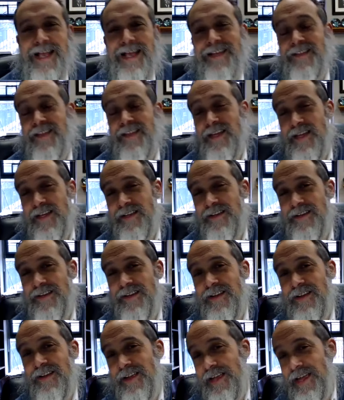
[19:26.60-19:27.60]
and then
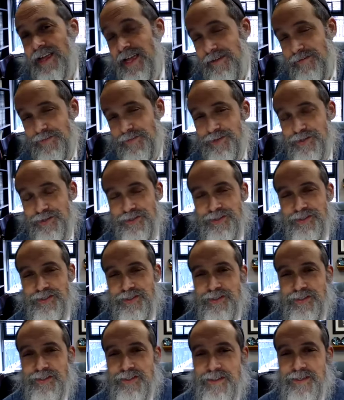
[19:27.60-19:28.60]

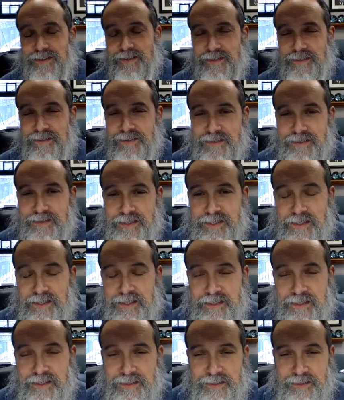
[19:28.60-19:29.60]
after
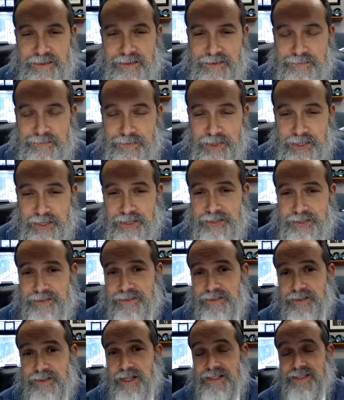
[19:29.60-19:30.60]
the the flood,
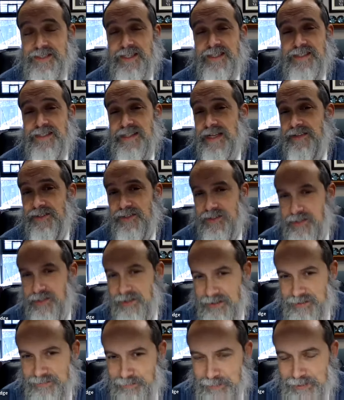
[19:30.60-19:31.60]
God says now you can
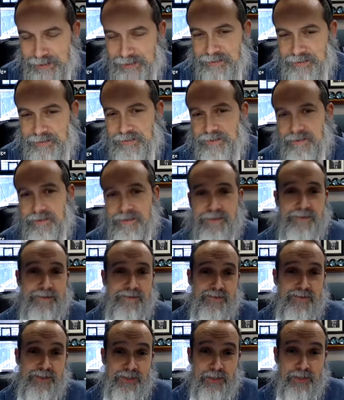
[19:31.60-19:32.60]
eat meat.
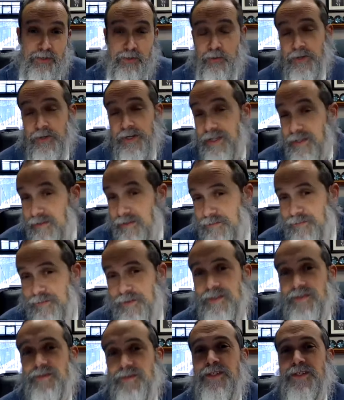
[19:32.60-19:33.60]
So
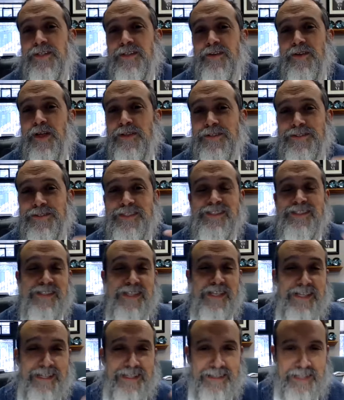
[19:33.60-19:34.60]
for us to
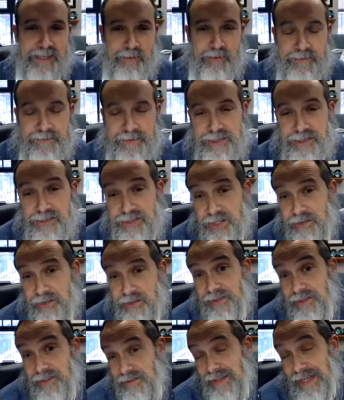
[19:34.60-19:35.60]
say that they were
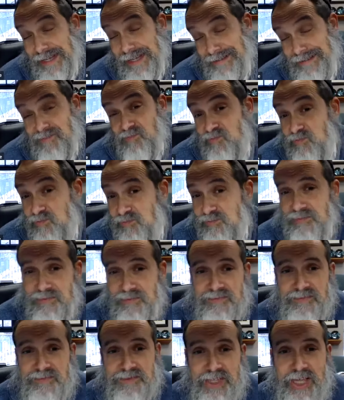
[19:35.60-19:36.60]
vegetarian, that
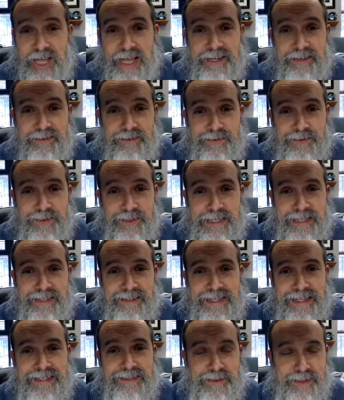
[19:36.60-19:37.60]
kind of that
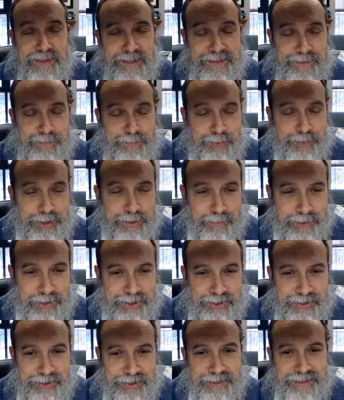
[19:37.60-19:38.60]
that is pretty
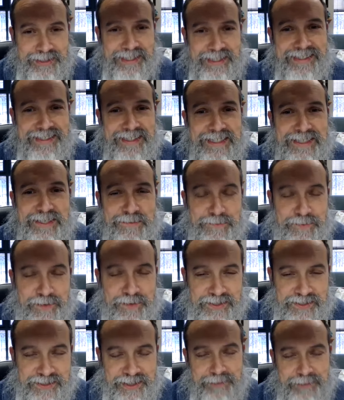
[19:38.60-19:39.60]
much it, it's a
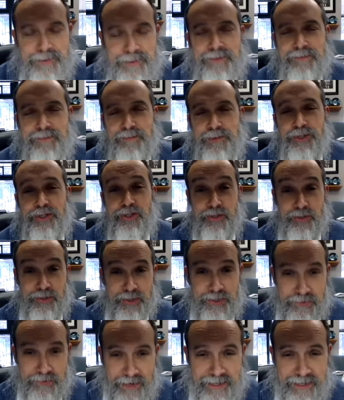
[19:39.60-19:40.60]
fair statement. But you're
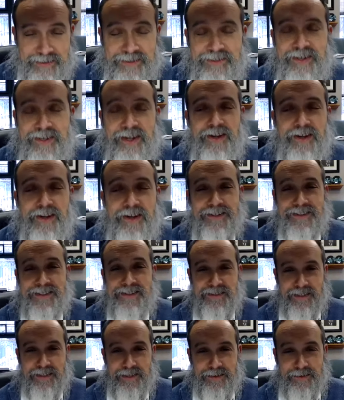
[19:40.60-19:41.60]
correct. There are
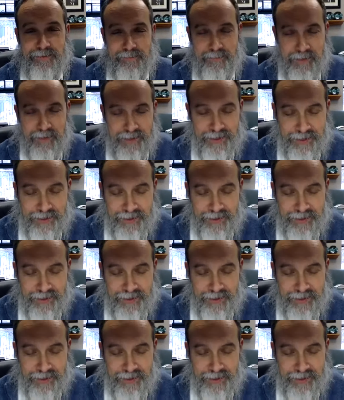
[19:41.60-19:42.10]
um,